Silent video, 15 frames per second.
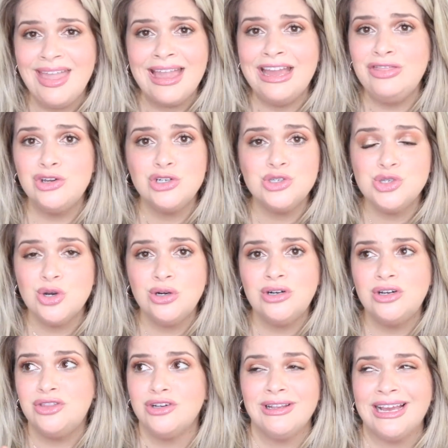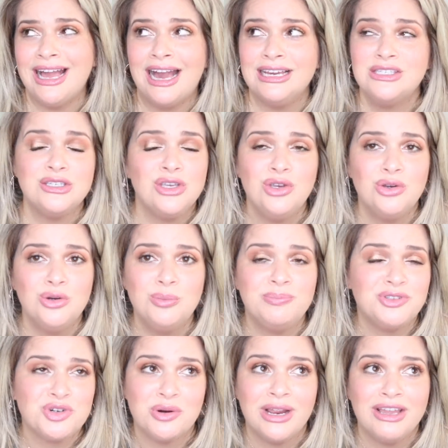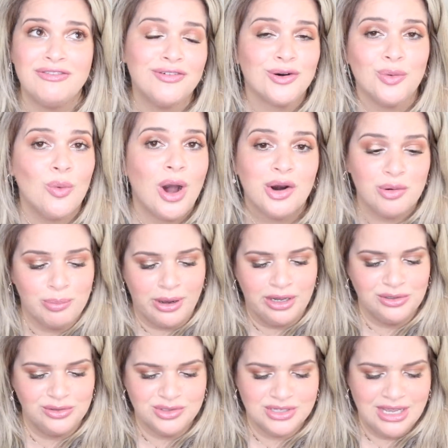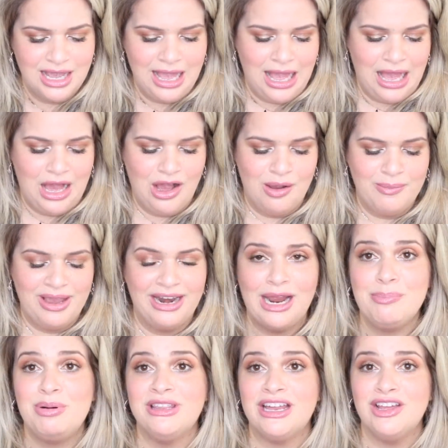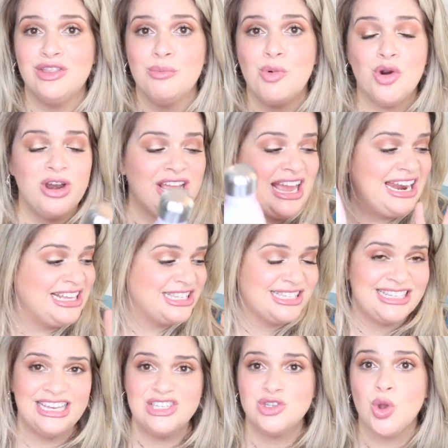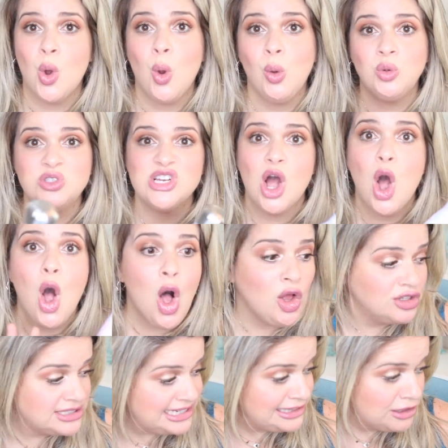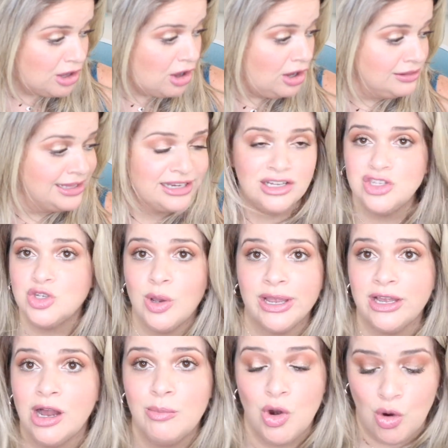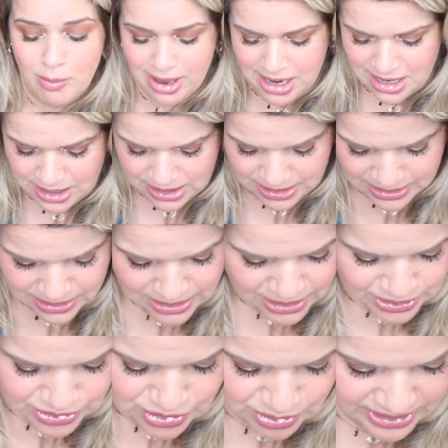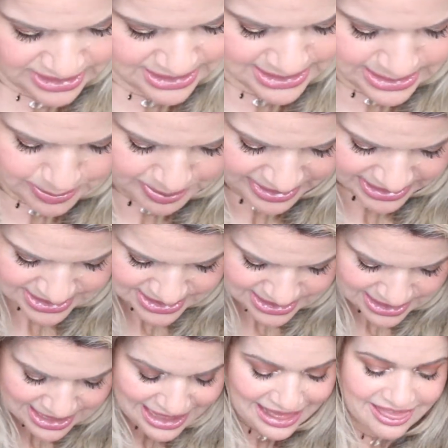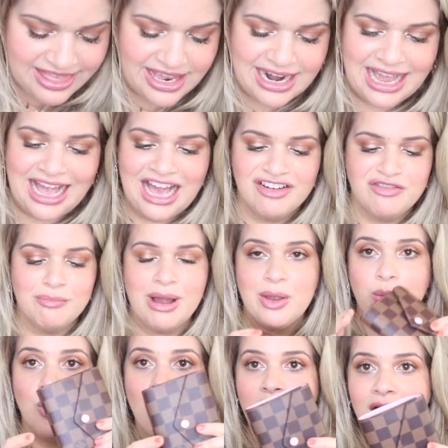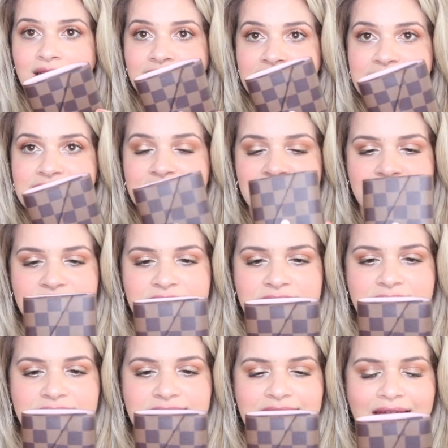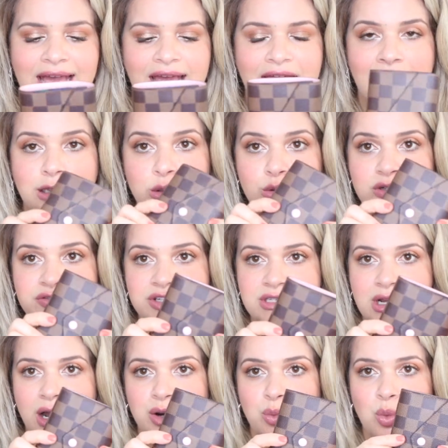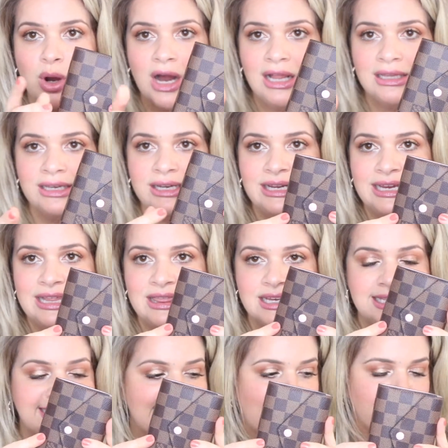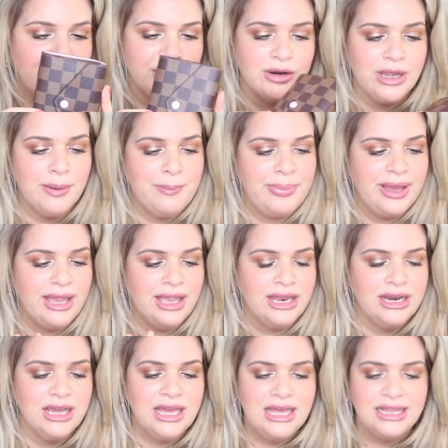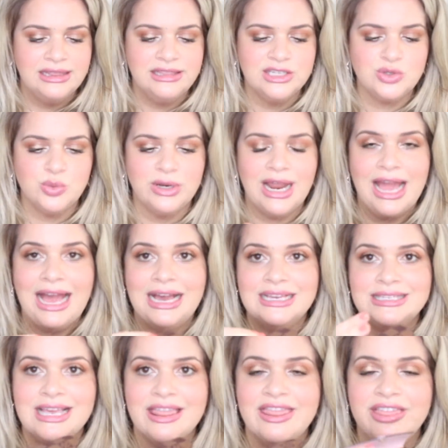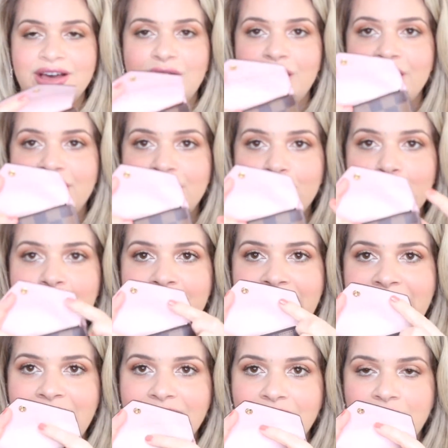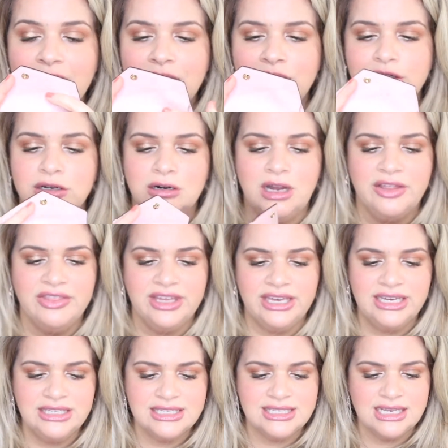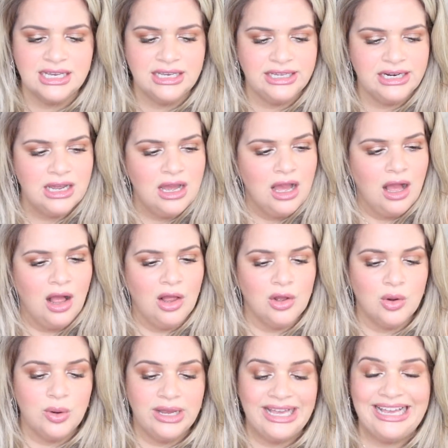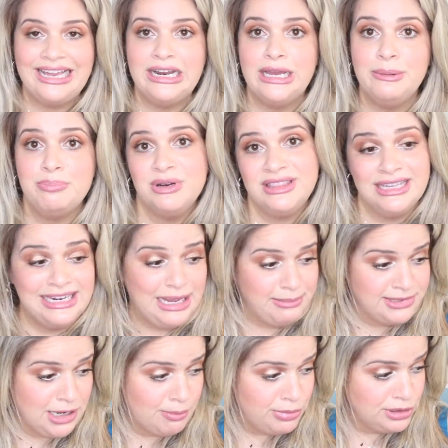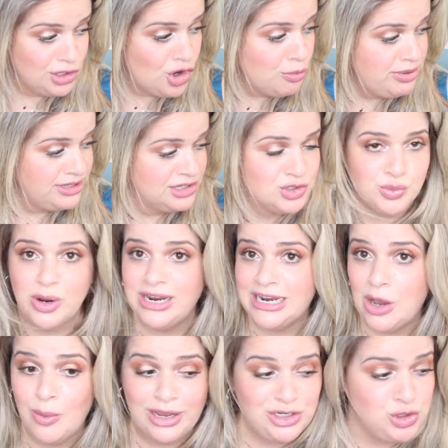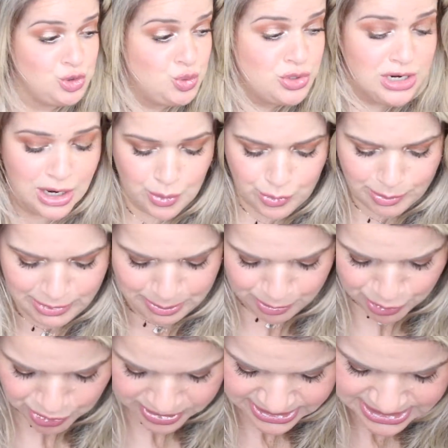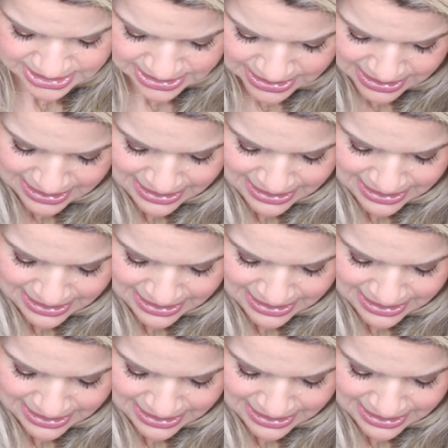and they're so good. They're like ice cube tray for water bottles. Um, and I put that in the morning and it stays cold all day long, like until I come home at night. So it is the best. Then I have my wallet. This is a Louis Vuitton wallet in the Damier Ebene. This one has the, the pink color on the inside. I'll go ahead and put the name down below because right now I do not remember it.